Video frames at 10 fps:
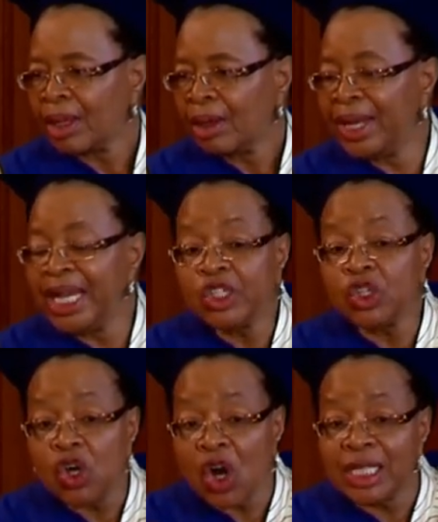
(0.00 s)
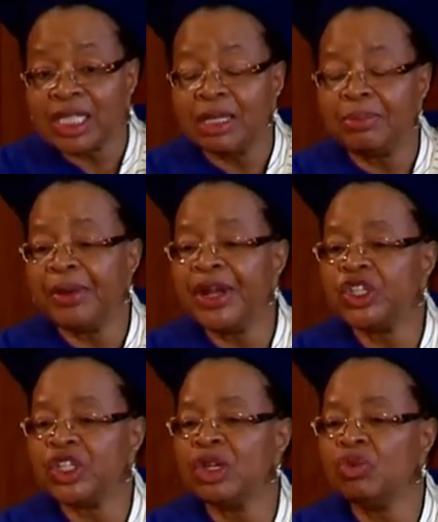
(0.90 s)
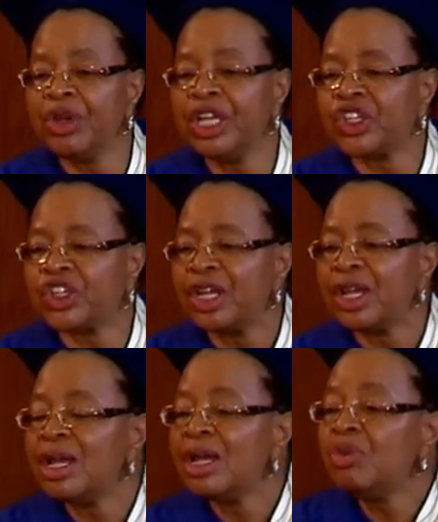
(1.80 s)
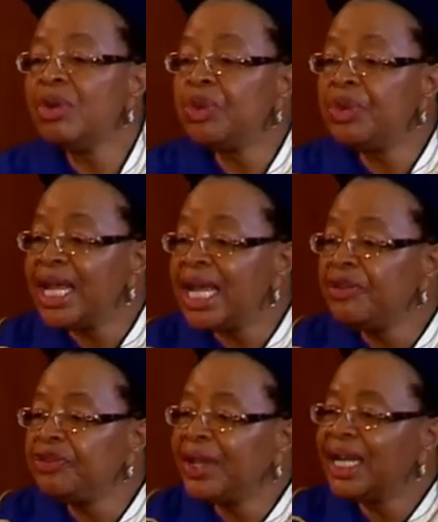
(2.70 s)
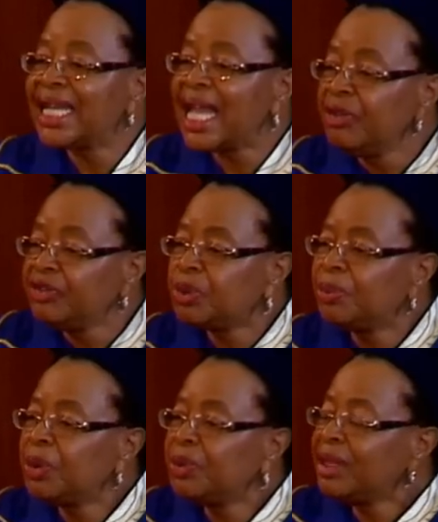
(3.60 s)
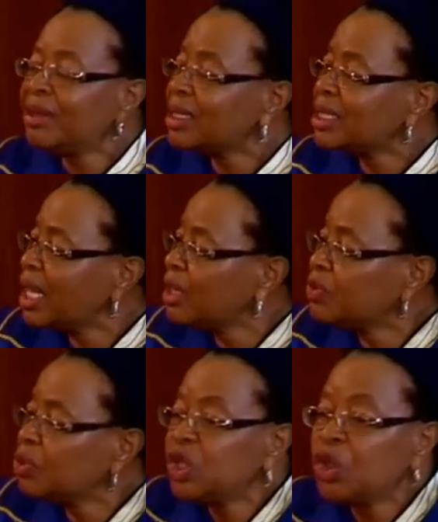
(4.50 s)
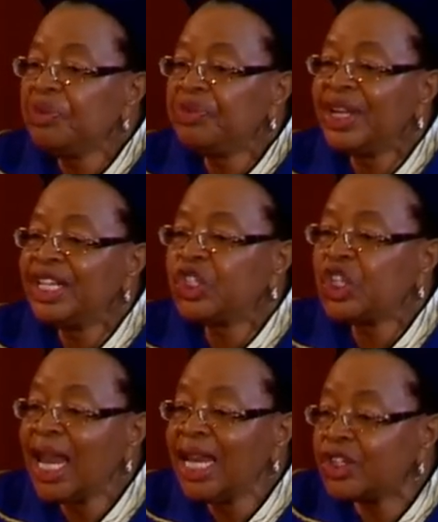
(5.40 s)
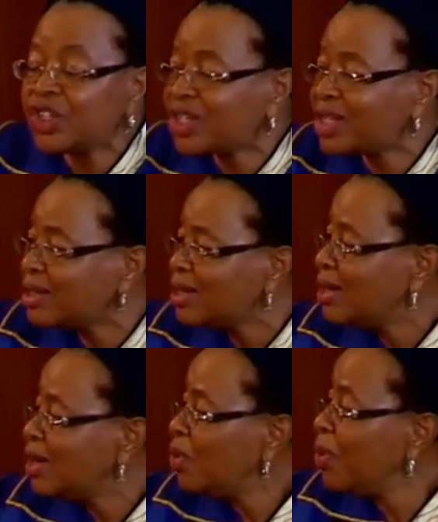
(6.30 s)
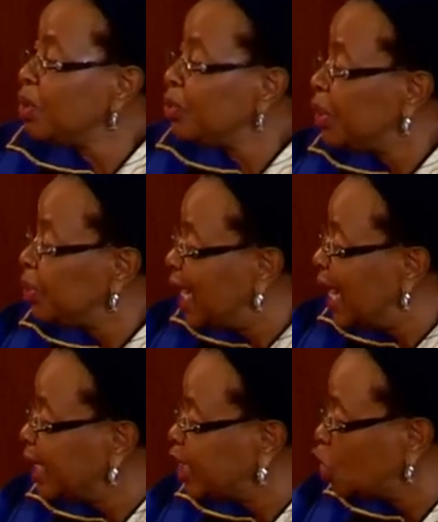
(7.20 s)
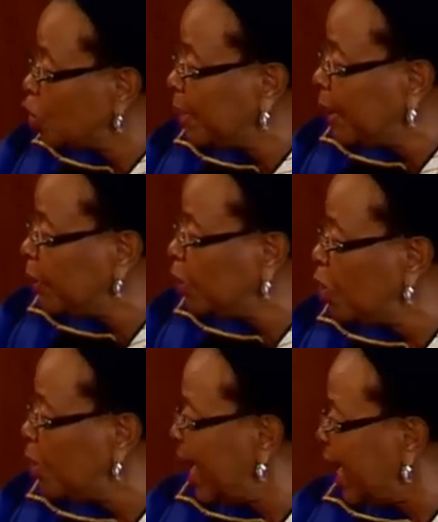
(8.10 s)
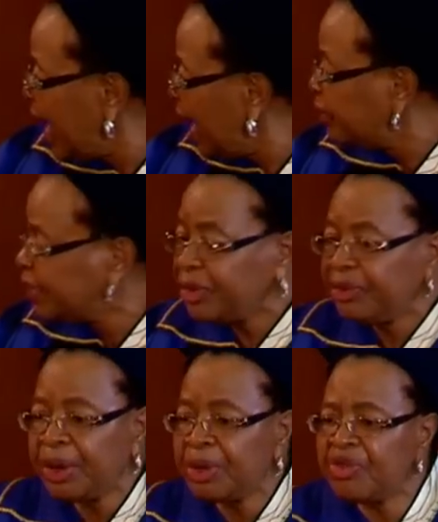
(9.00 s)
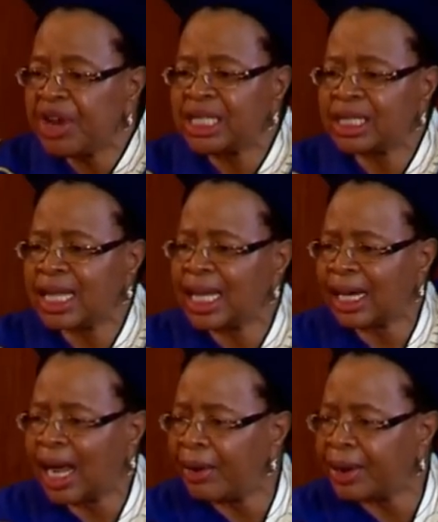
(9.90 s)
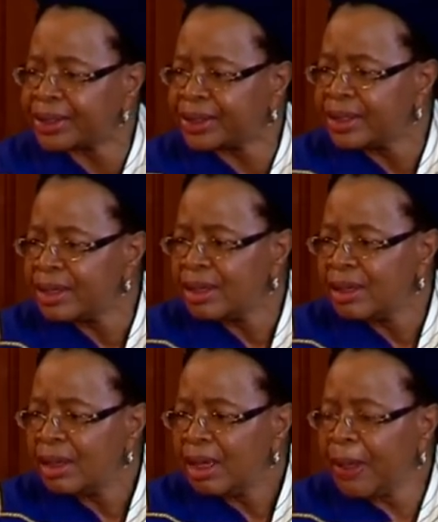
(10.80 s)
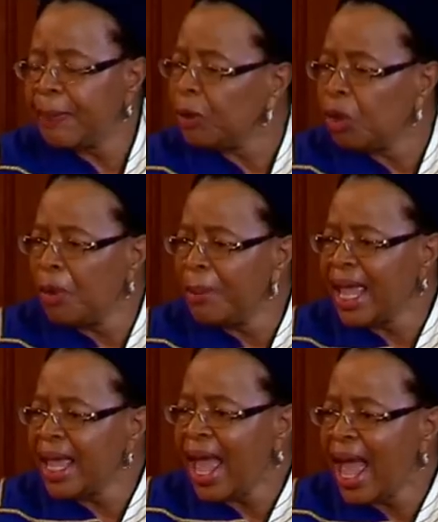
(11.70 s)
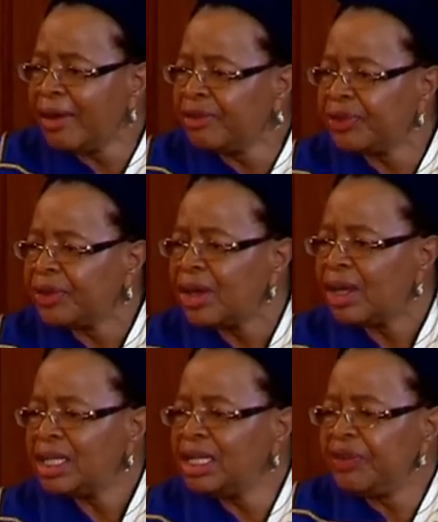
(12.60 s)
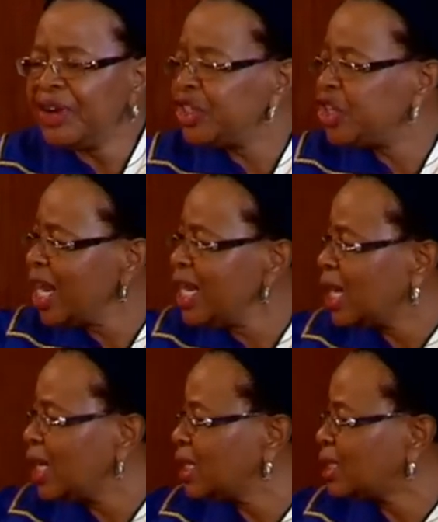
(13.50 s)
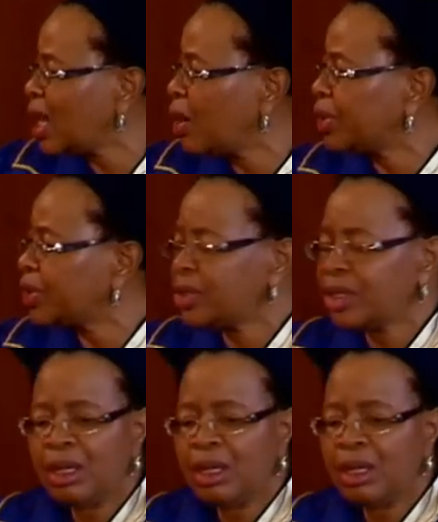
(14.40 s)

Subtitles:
We need to cross the bridge in which we really feel comfortable with ourselves, we don't feel challenged when we relate to people who may have a different race than ours, people who may have different gender as ours,